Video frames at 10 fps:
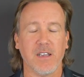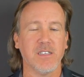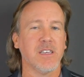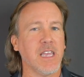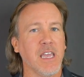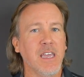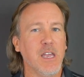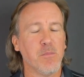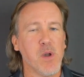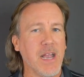Because like
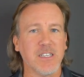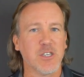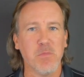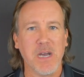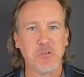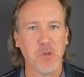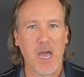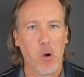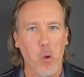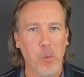in practice, you might as well
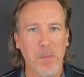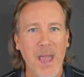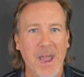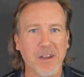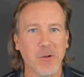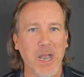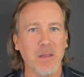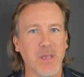not hold back, right?